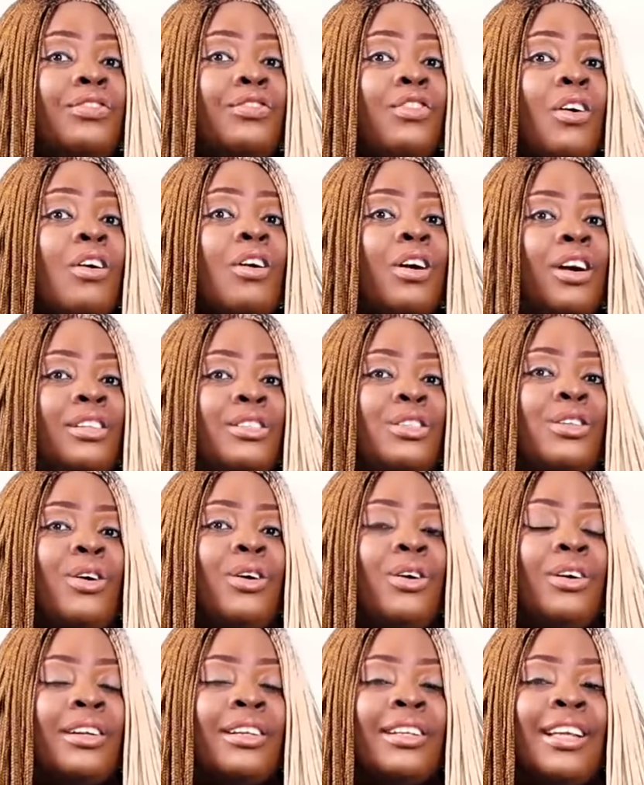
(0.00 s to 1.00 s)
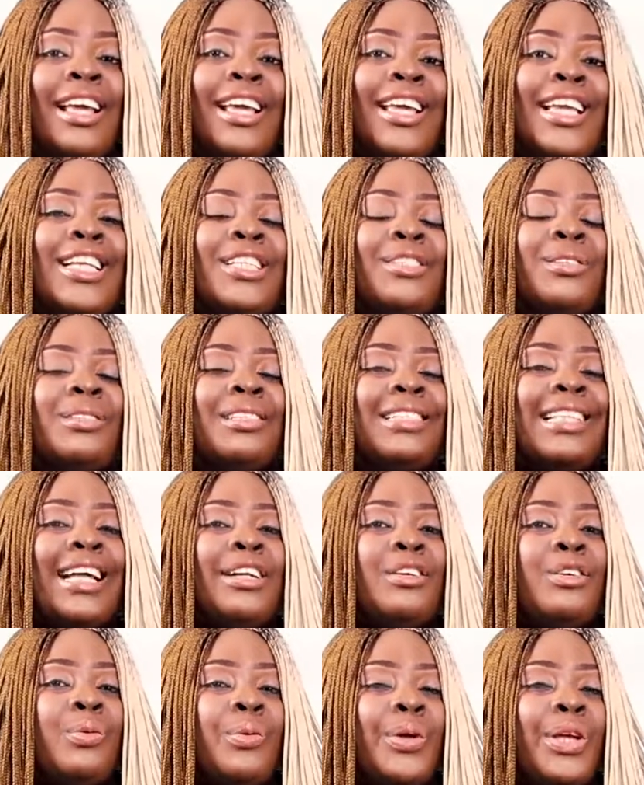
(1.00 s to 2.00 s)
focus on is to
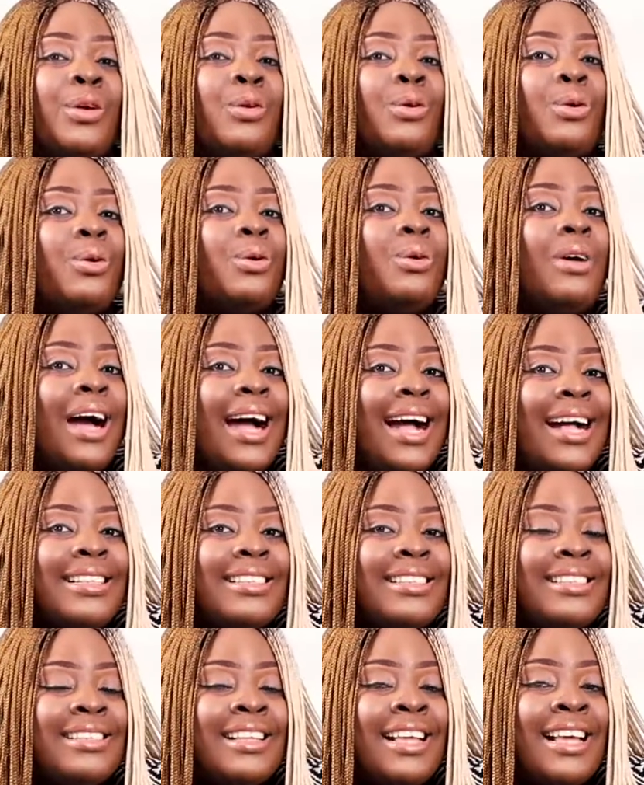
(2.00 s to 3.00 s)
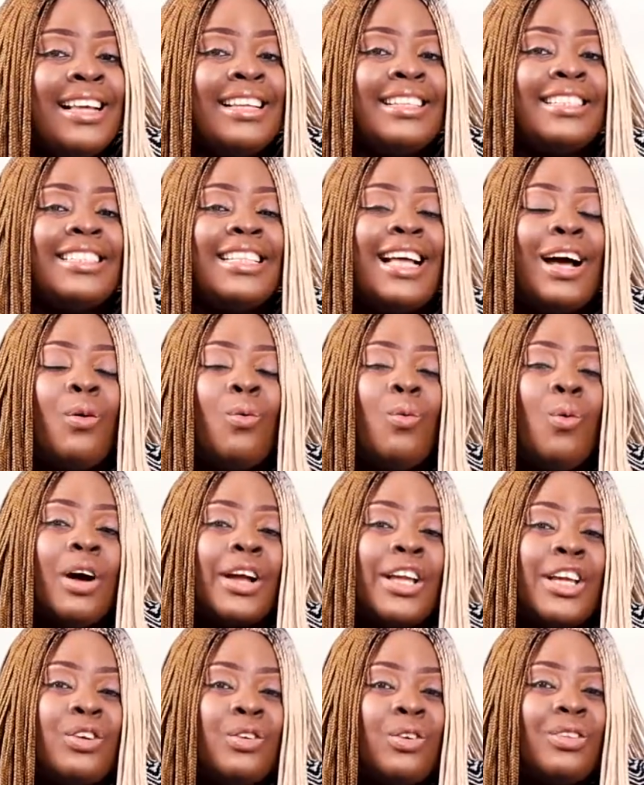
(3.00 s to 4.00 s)
start doing Google Ads, start
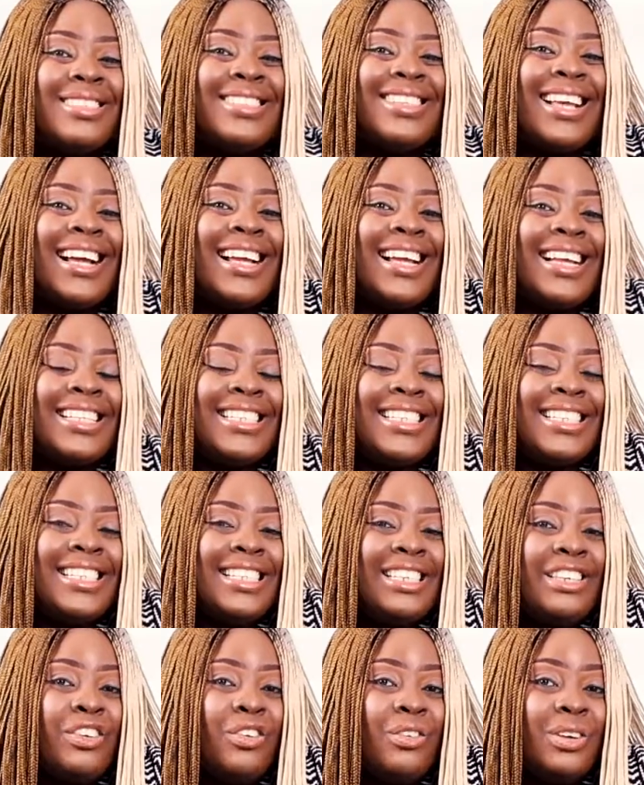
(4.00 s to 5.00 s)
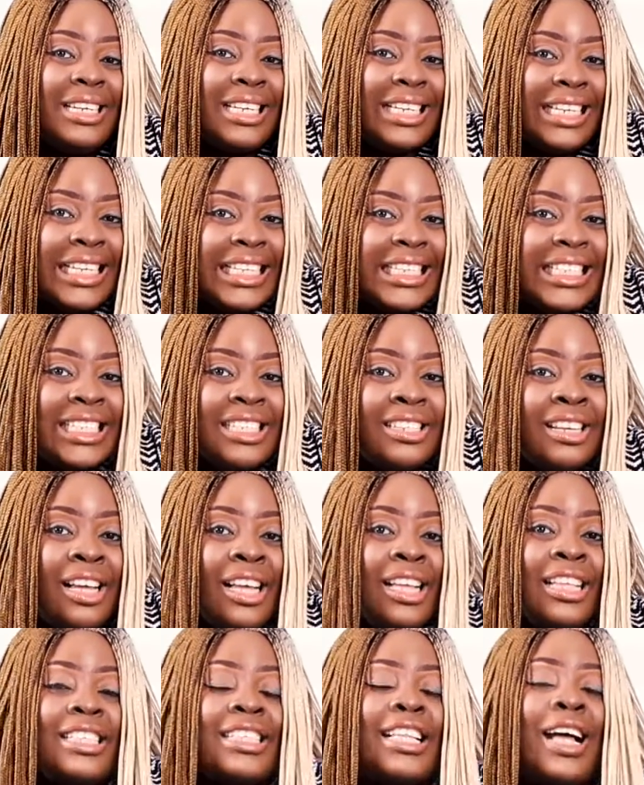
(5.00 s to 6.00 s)
working on targeting your niche,
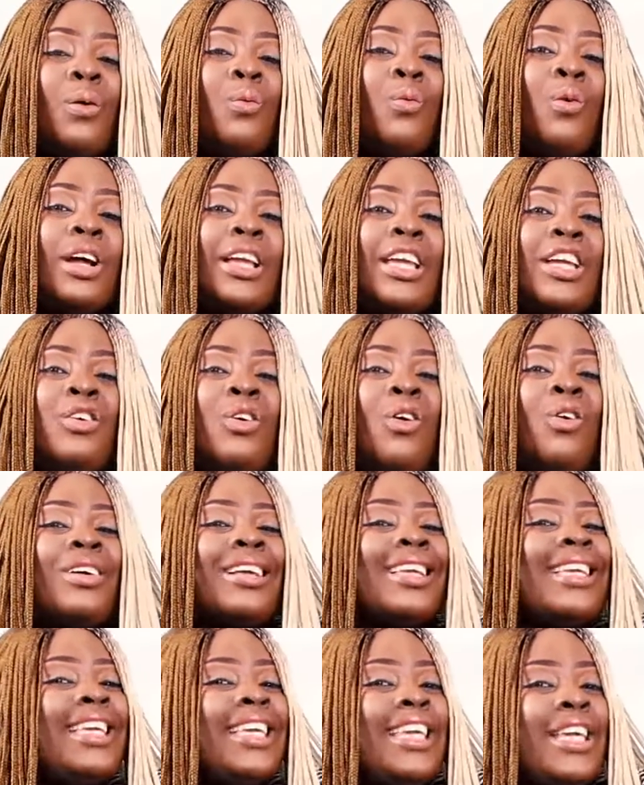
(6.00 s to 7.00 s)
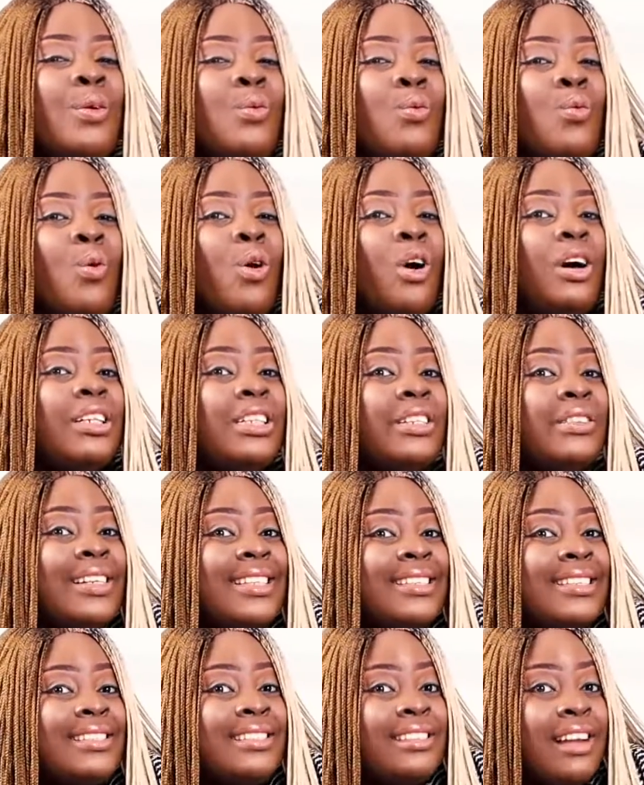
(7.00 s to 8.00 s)
start working on keyword
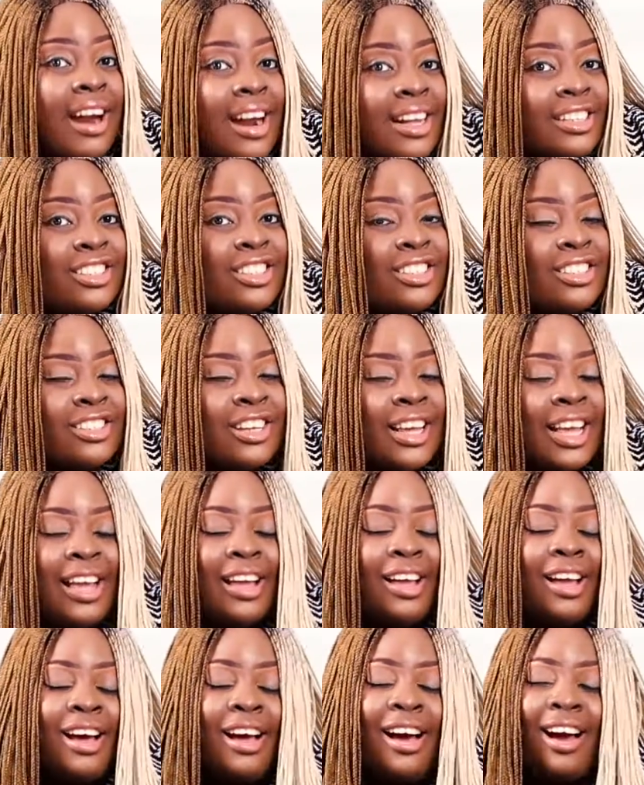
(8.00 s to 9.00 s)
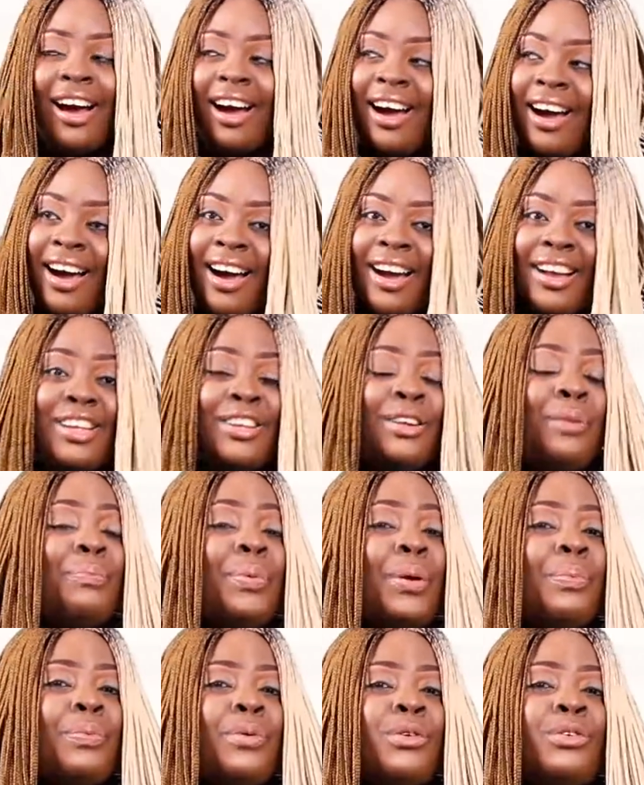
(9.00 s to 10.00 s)
research. Ha! You know,
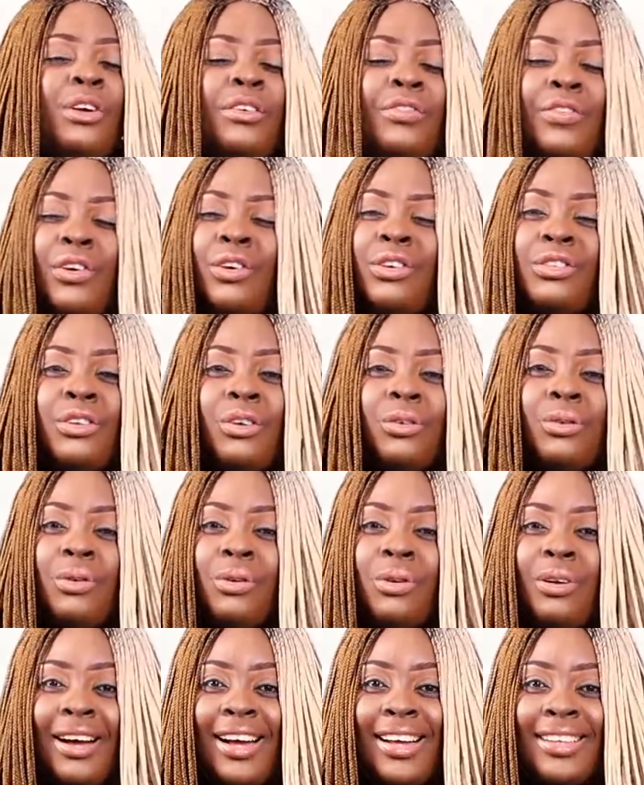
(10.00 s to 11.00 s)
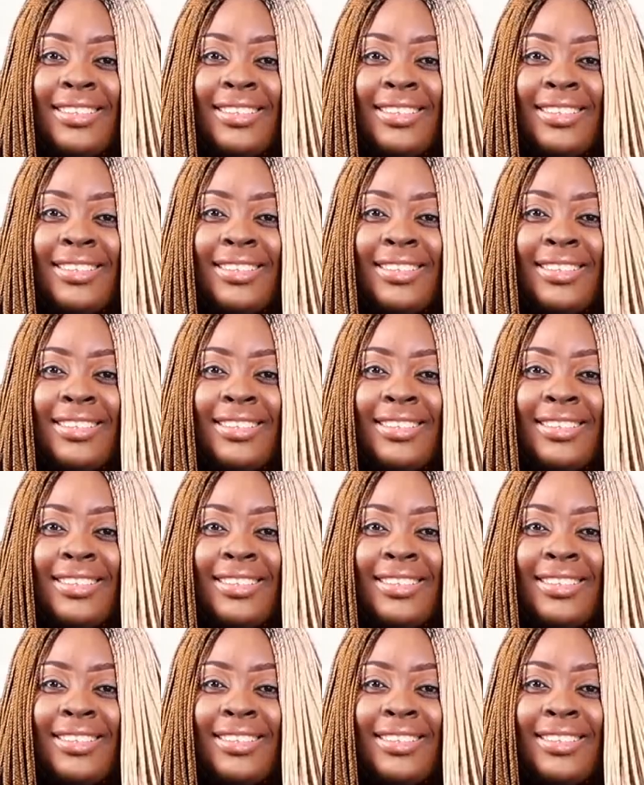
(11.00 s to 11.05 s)
people don't focus on Google